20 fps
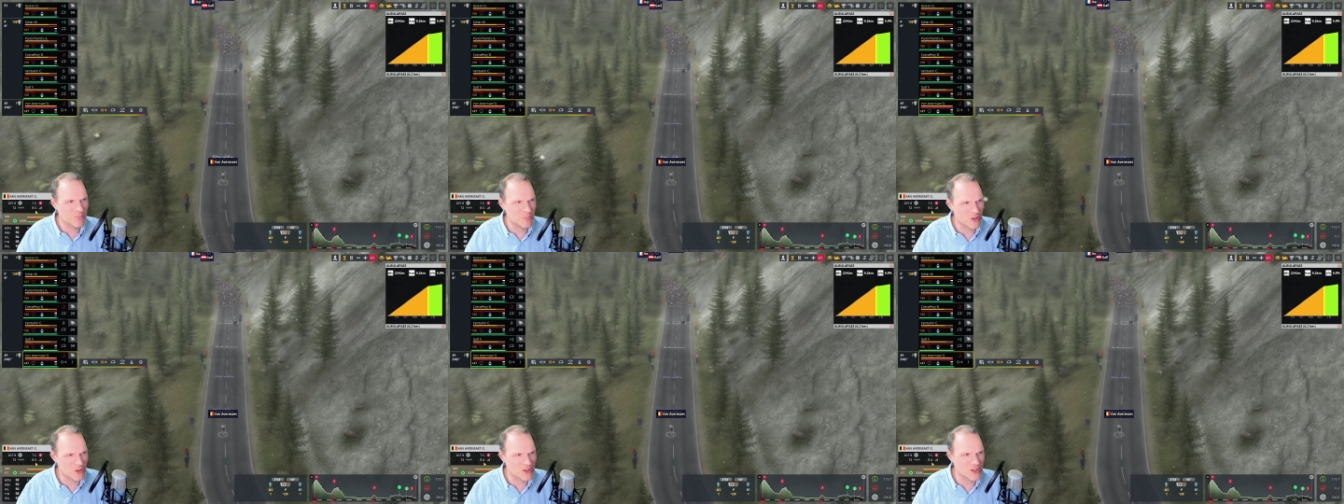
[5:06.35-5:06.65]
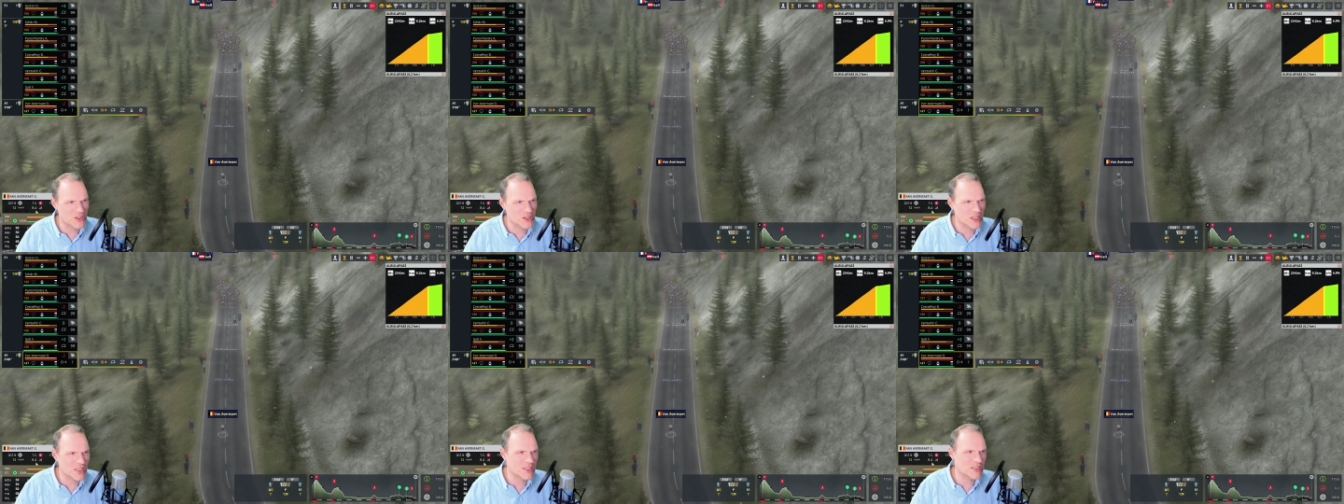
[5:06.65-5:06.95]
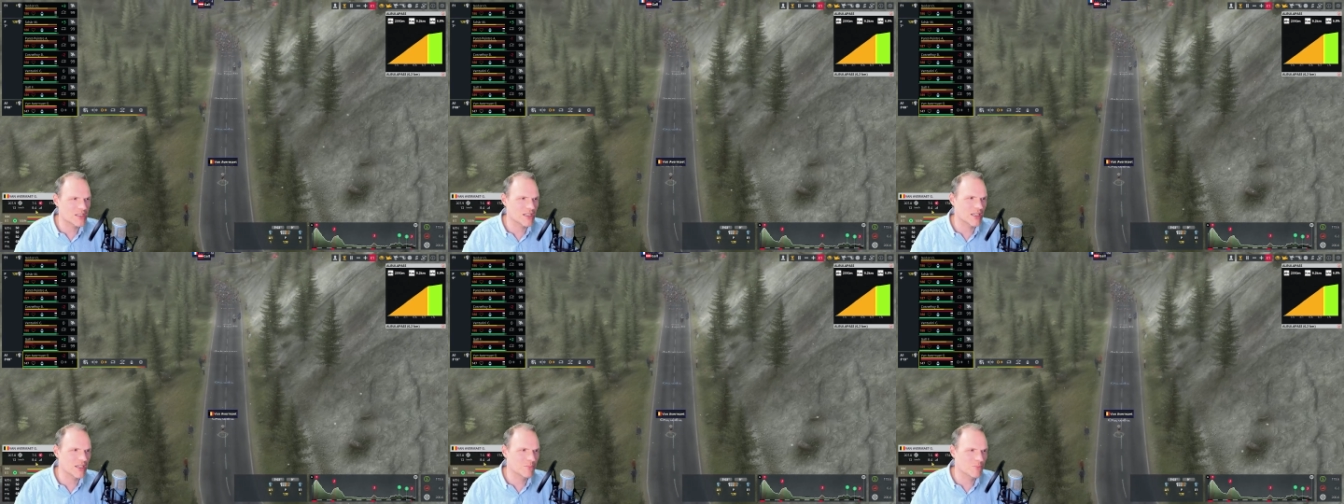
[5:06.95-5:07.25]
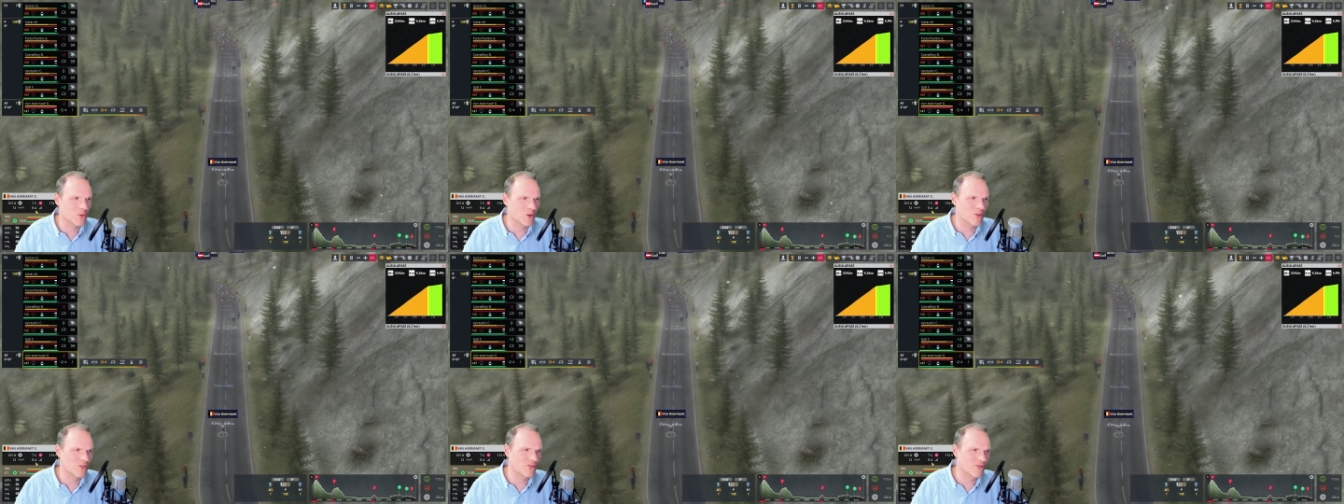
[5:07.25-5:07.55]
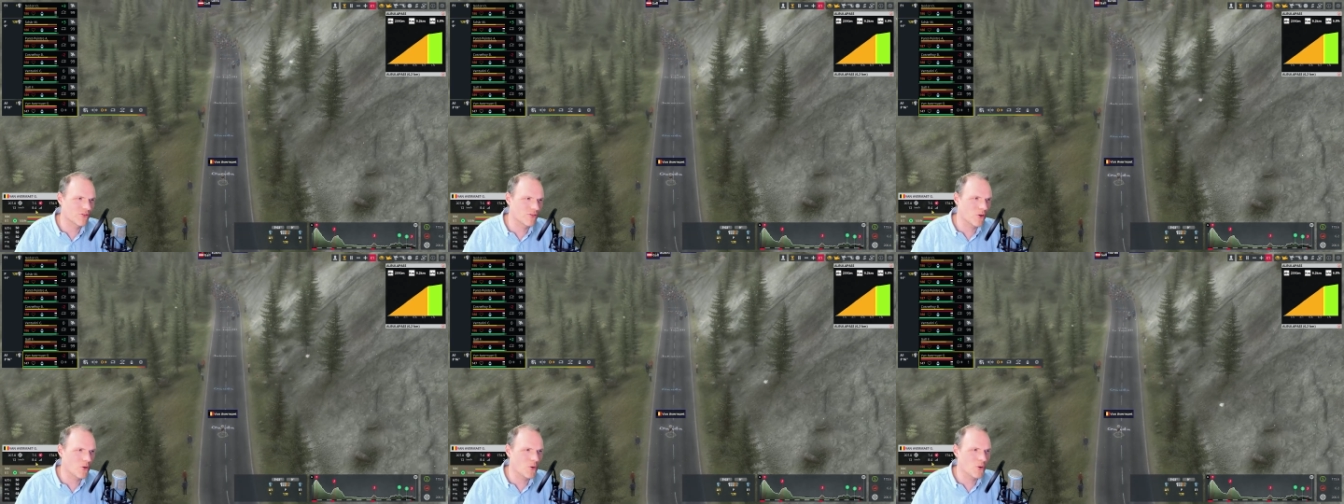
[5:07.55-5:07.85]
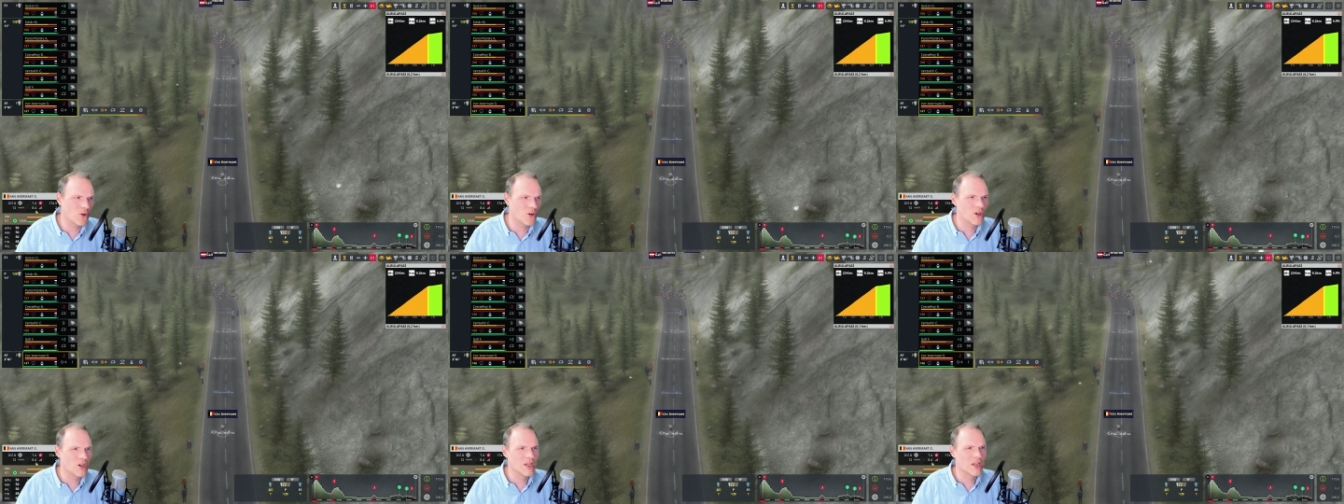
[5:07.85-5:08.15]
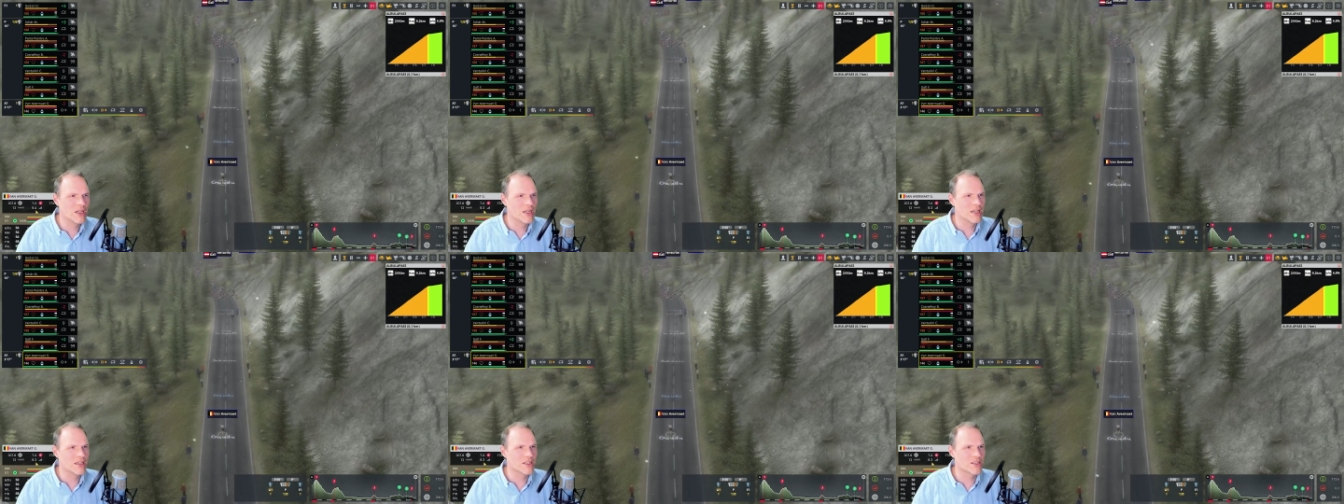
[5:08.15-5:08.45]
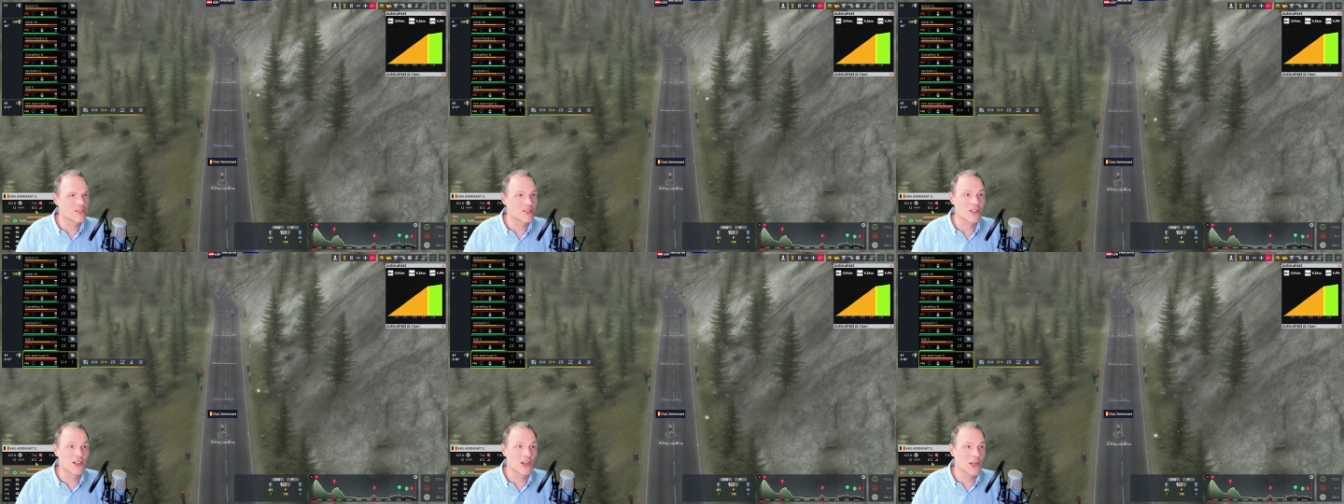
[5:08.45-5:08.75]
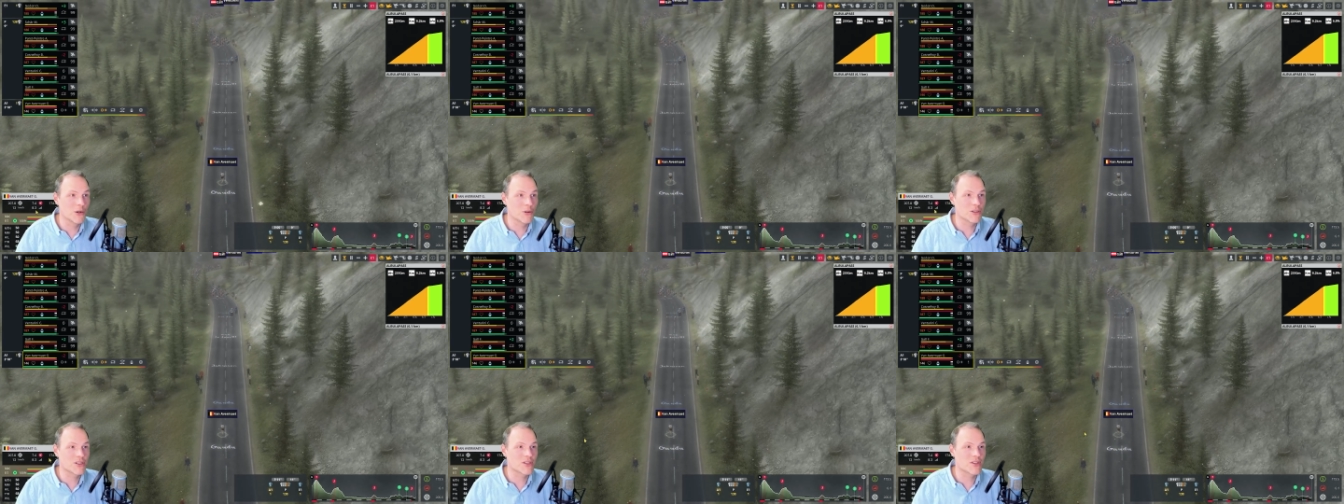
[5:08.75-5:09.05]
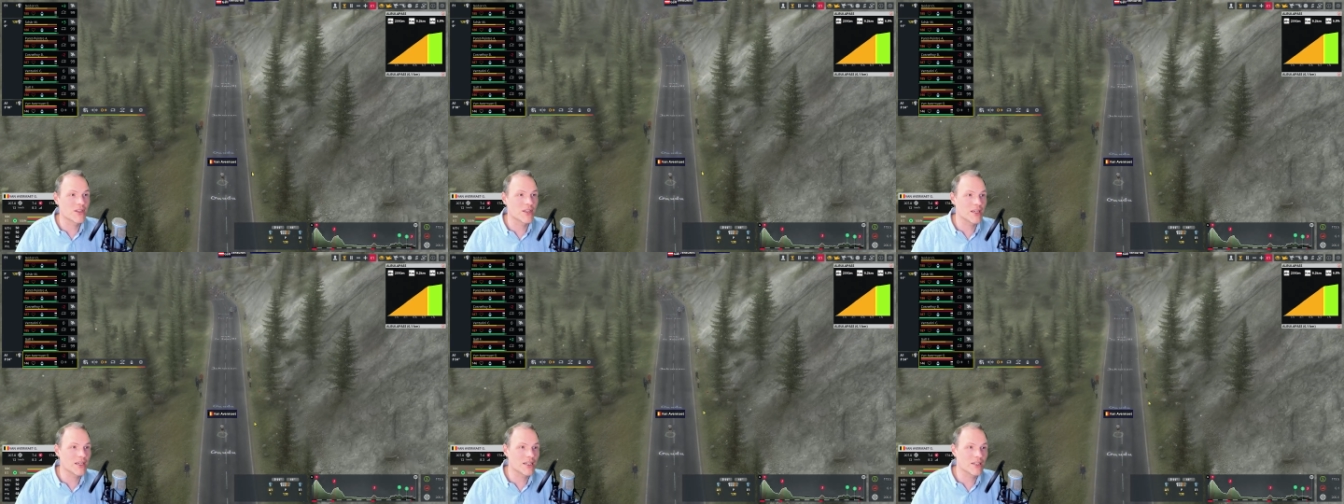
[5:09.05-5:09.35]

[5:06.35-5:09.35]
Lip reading: 8.6, 8.4 is the lowest there.